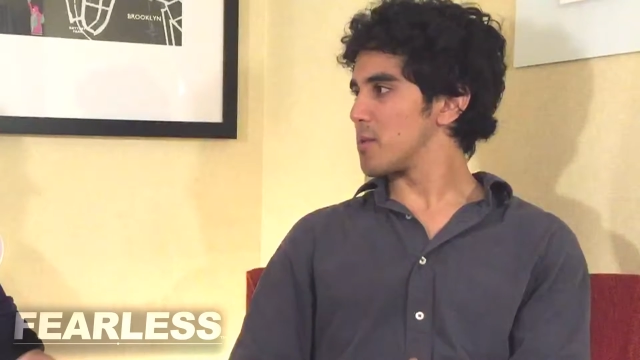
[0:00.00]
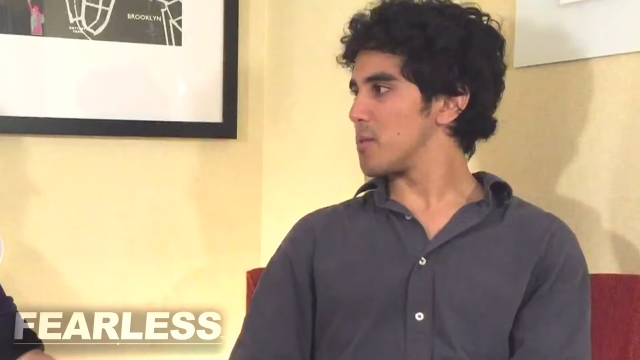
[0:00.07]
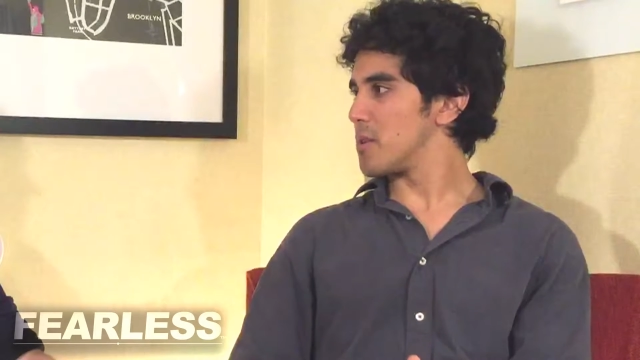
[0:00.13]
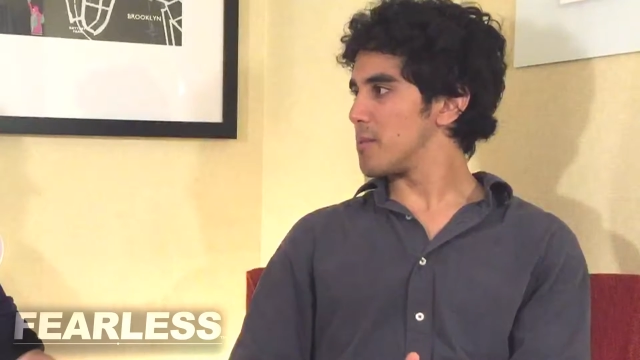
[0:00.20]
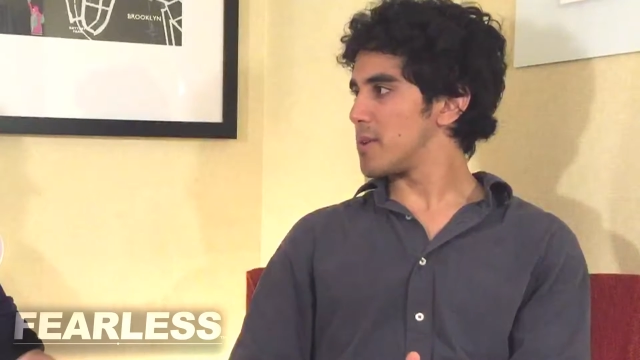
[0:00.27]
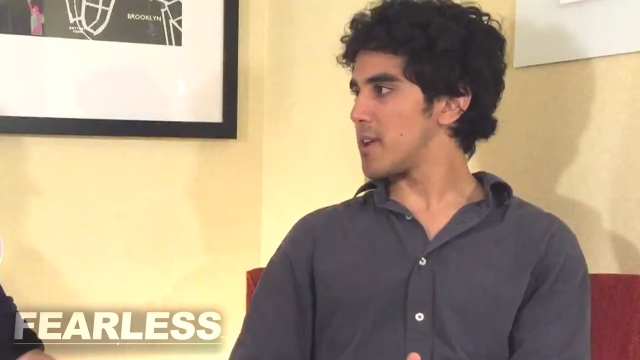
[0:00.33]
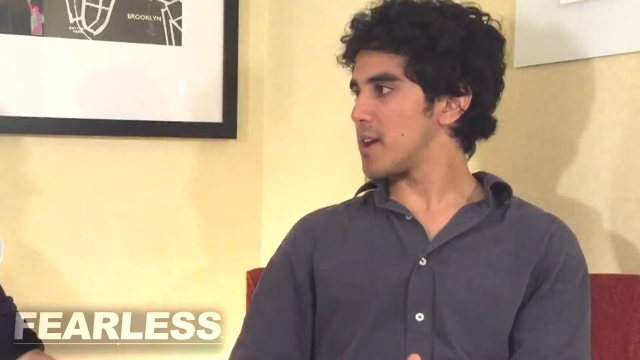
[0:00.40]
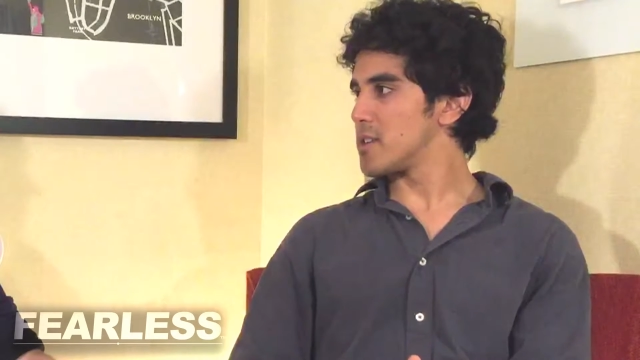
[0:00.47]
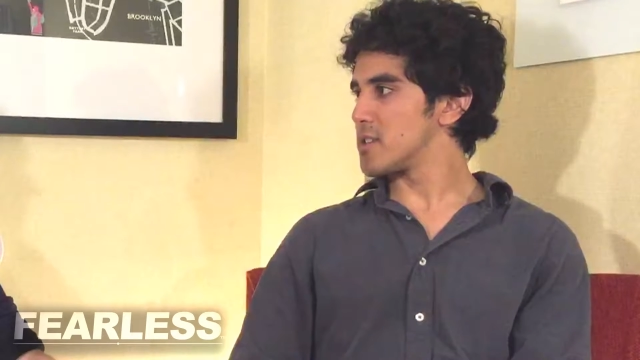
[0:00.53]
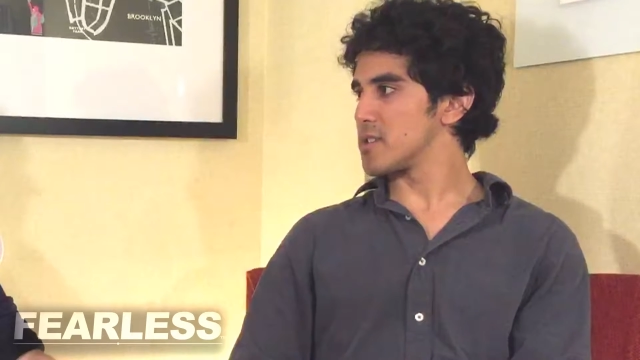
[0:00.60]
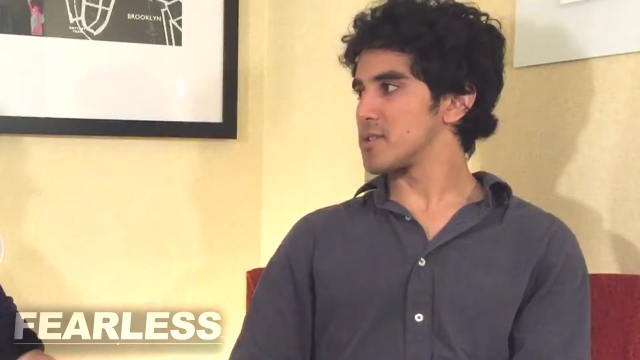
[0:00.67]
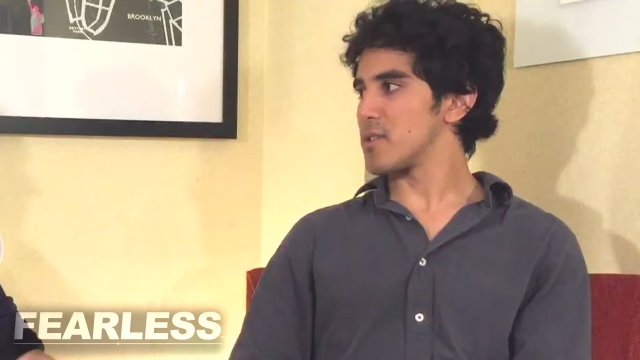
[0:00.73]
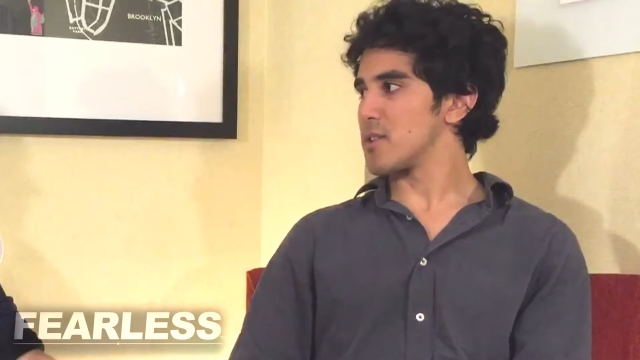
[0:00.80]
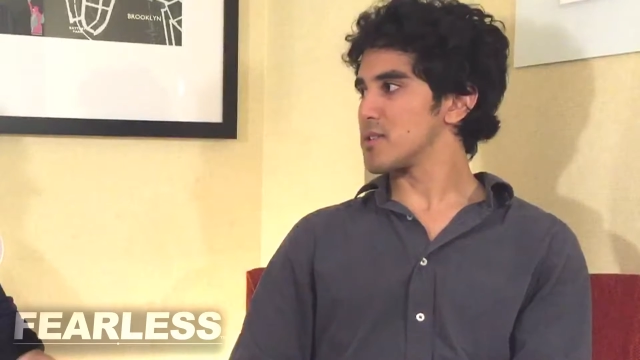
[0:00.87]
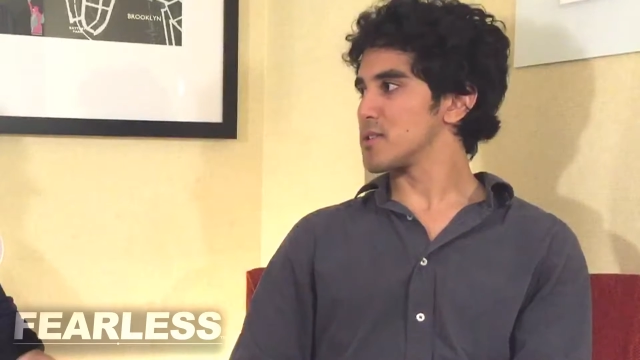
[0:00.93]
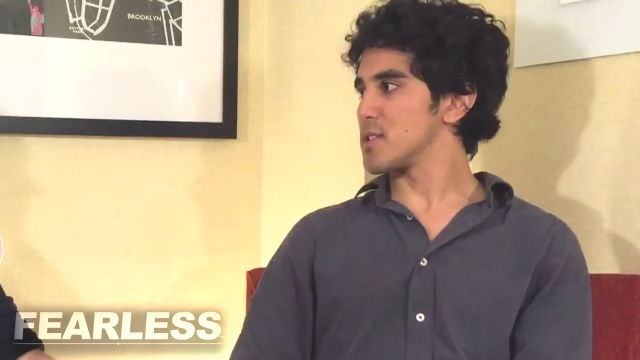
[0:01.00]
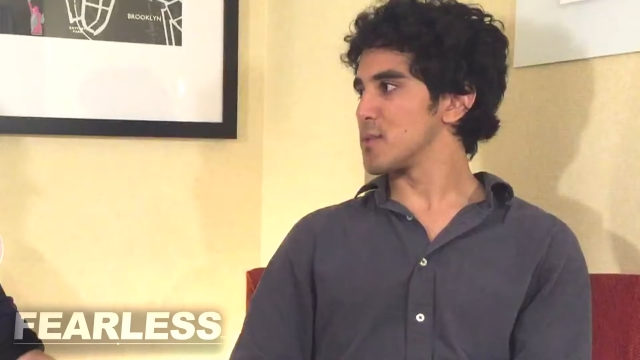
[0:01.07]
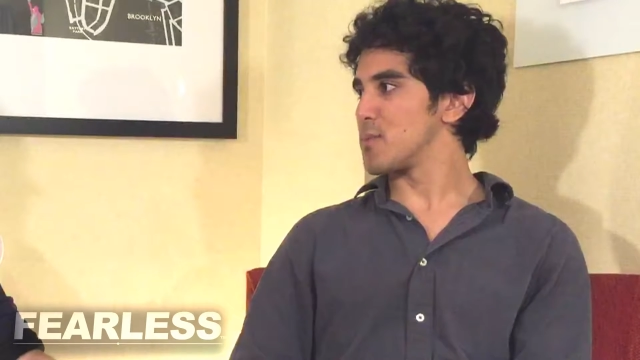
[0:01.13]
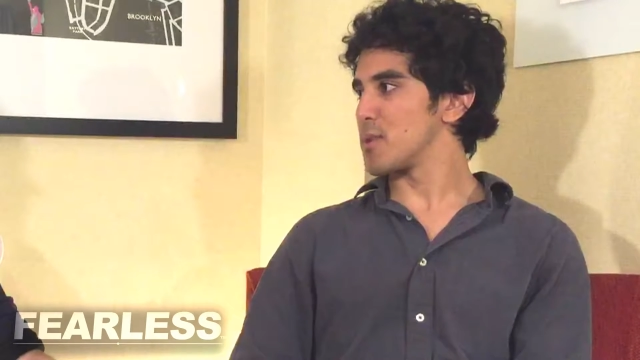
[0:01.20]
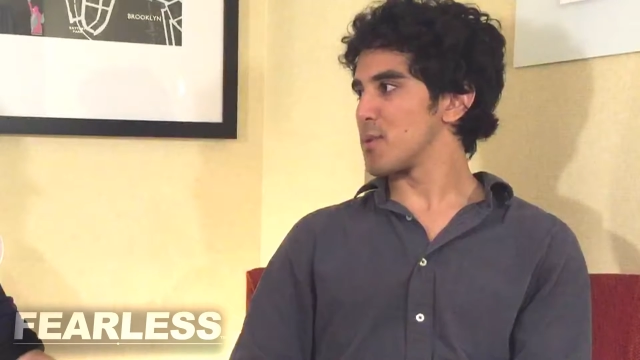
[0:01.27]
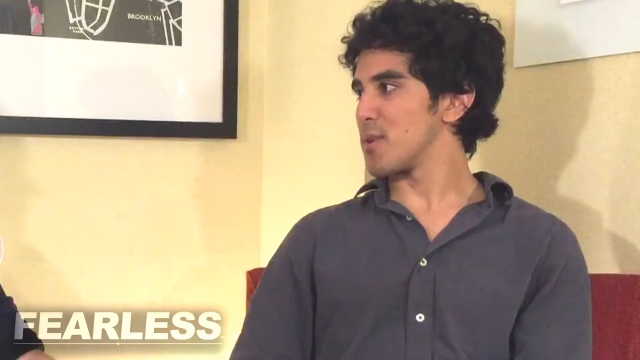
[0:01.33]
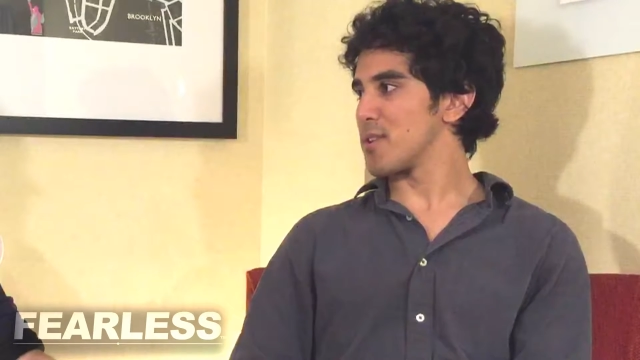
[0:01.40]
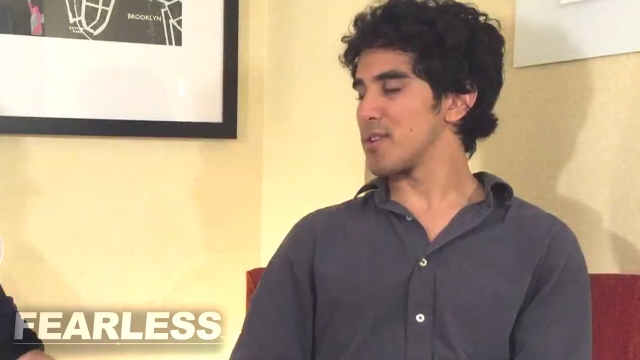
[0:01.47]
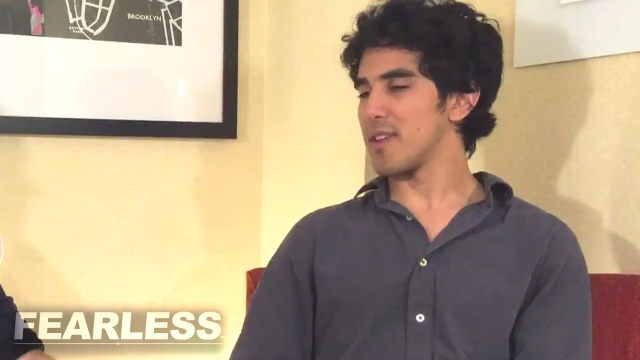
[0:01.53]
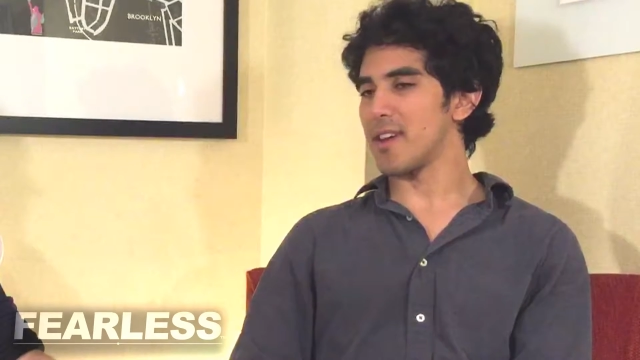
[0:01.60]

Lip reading: woman I just started sleeping with.